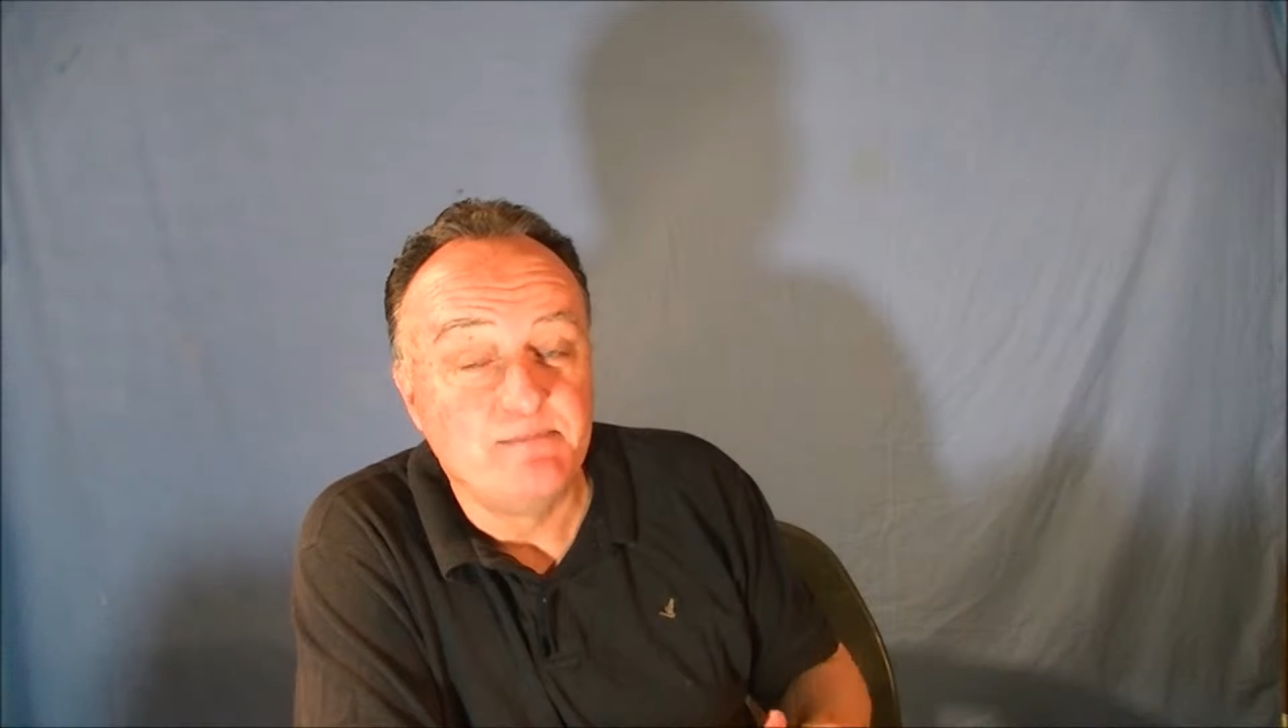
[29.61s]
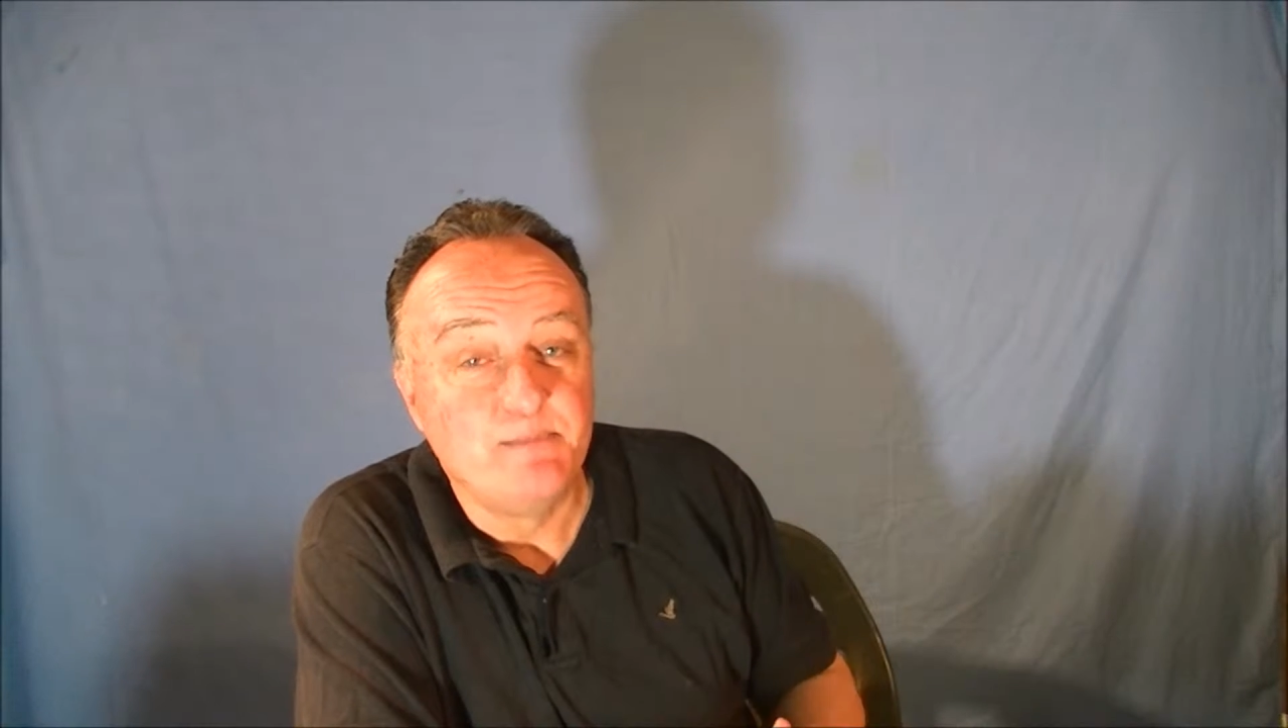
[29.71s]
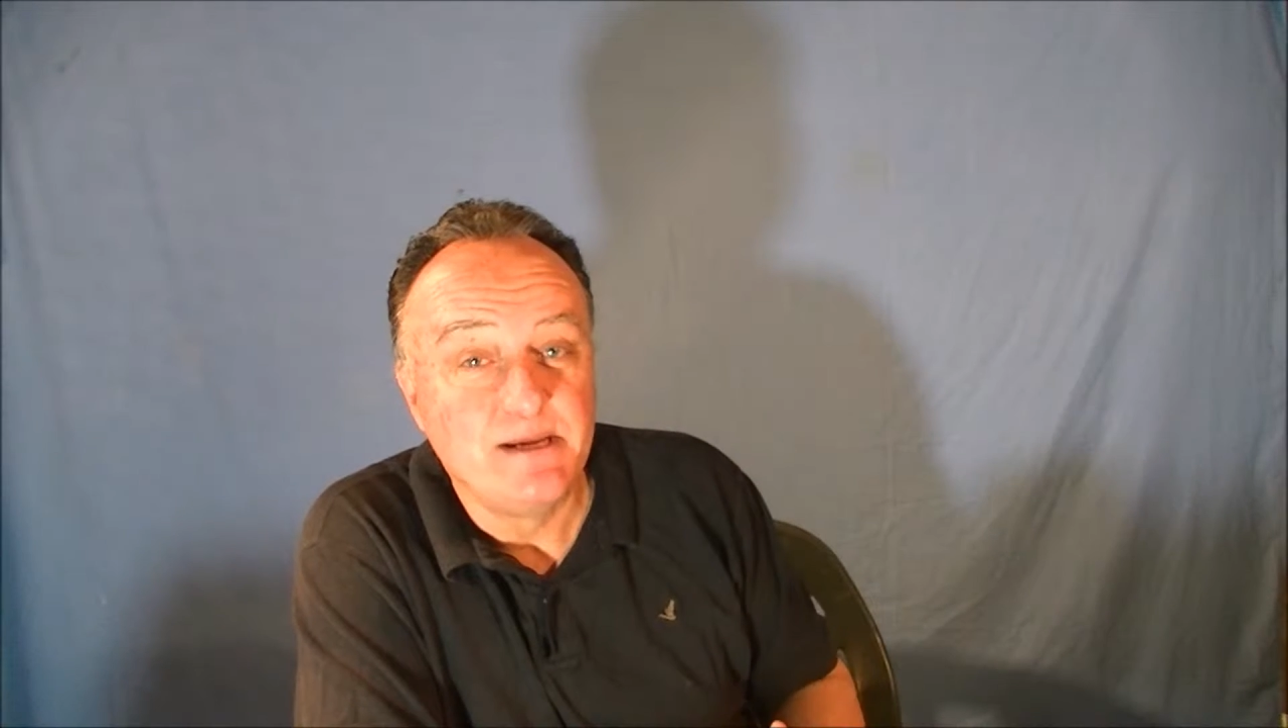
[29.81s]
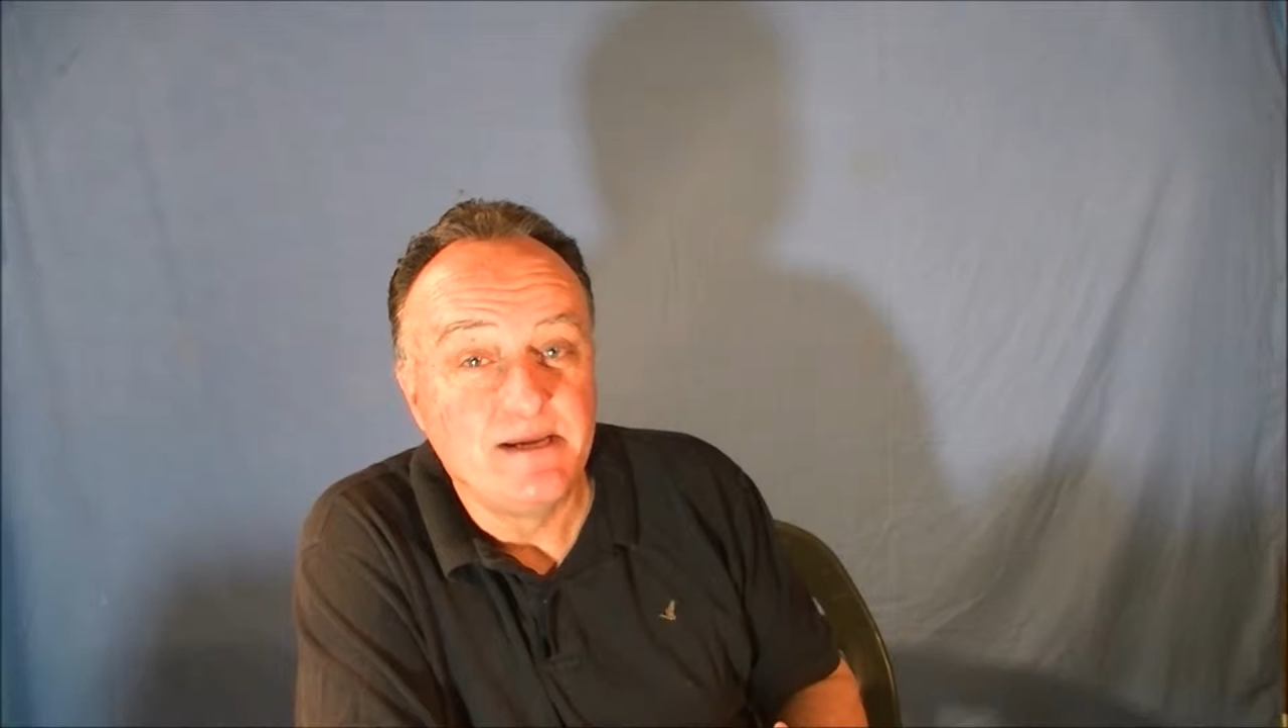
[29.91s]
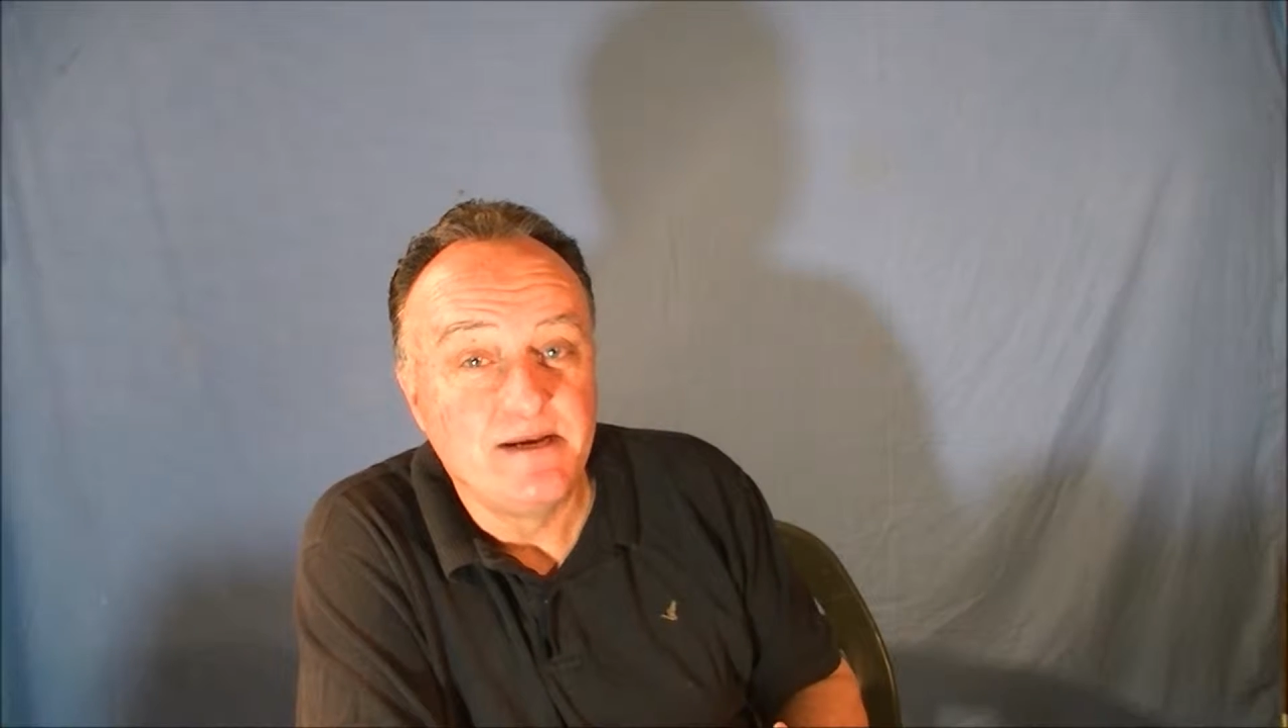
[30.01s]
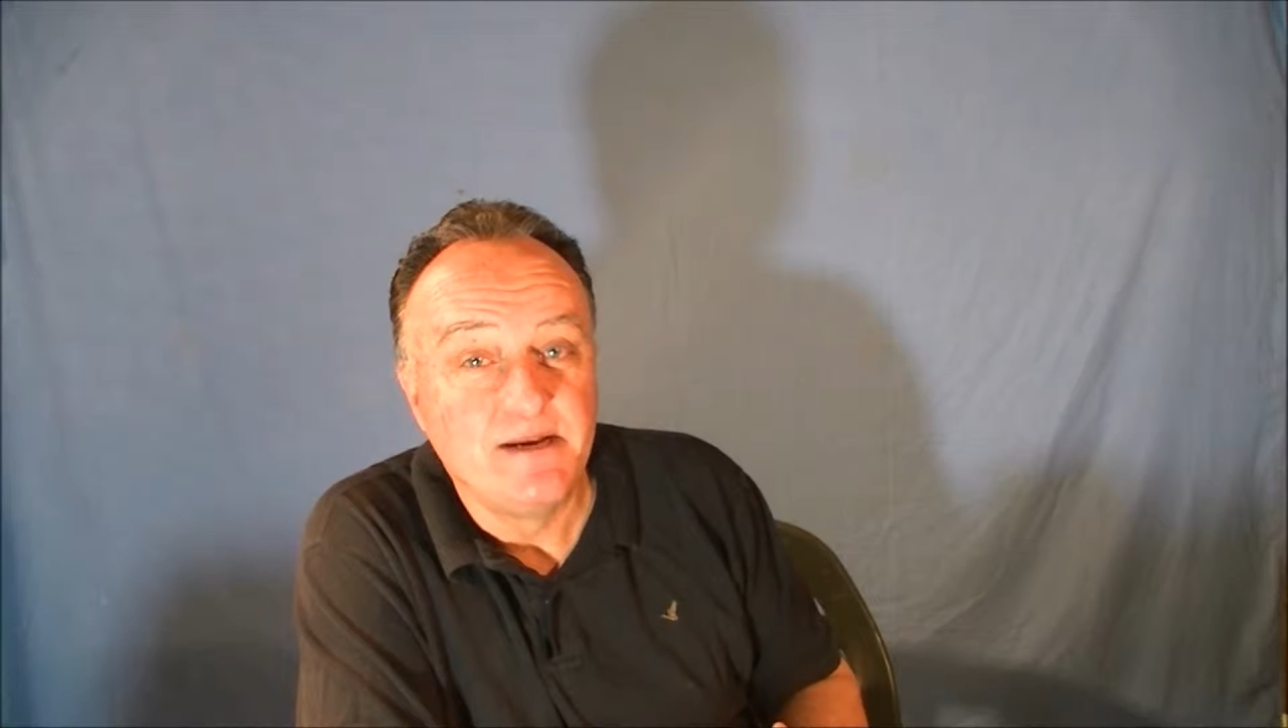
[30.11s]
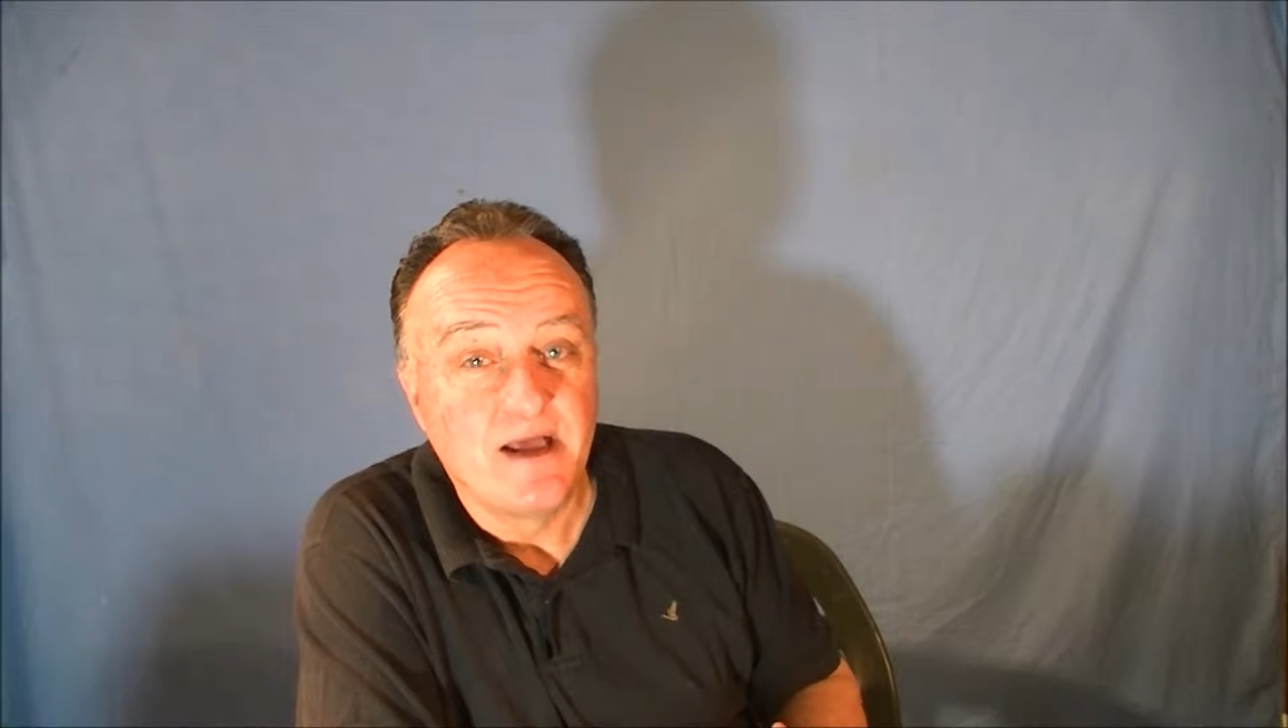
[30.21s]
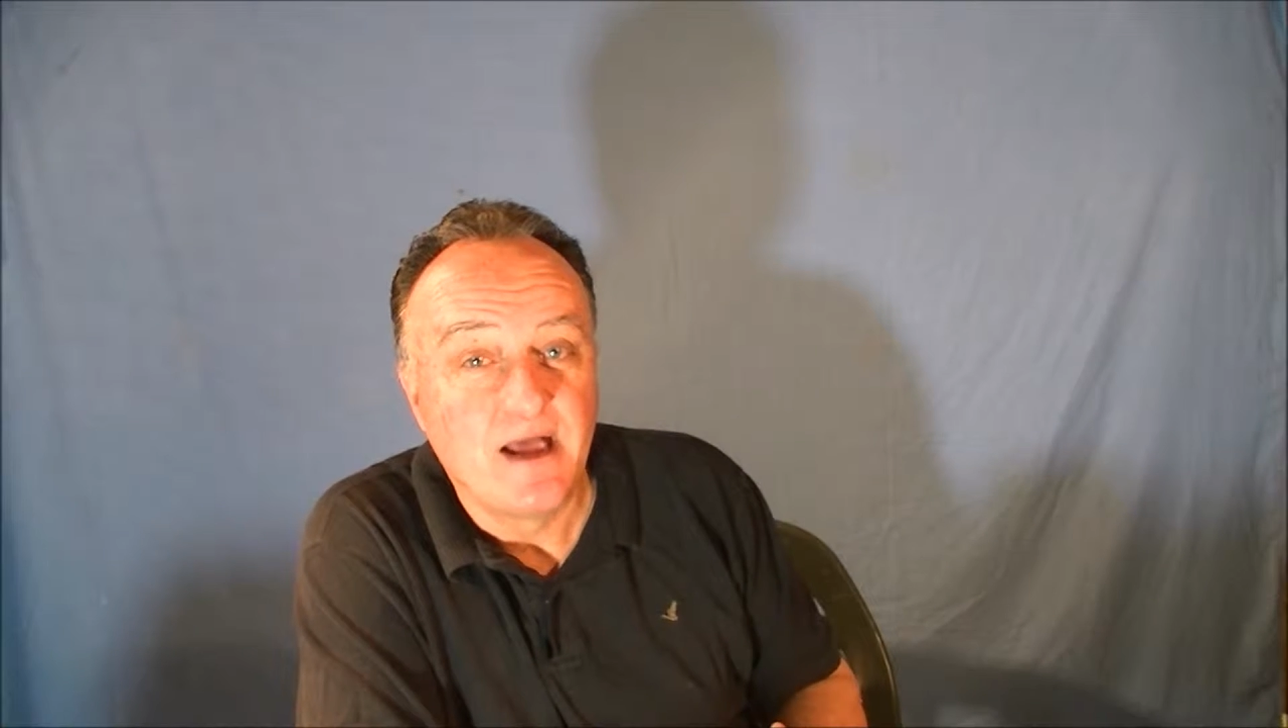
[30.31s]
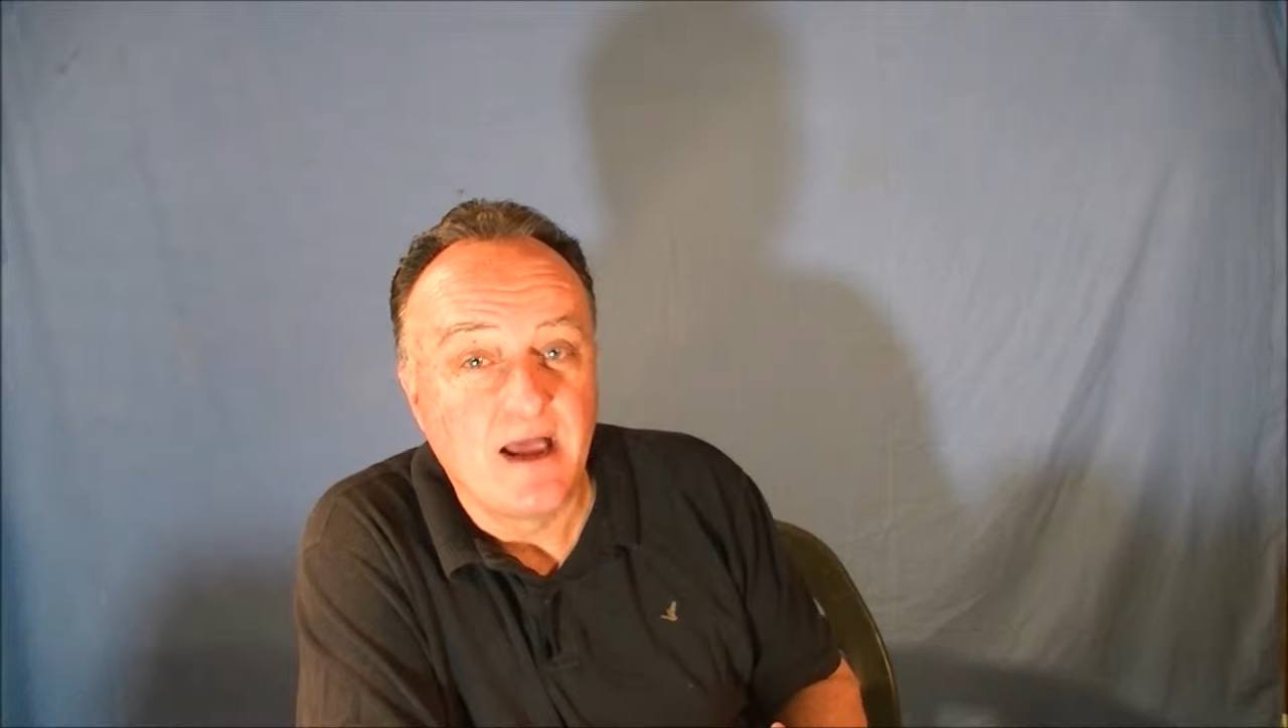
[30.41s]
been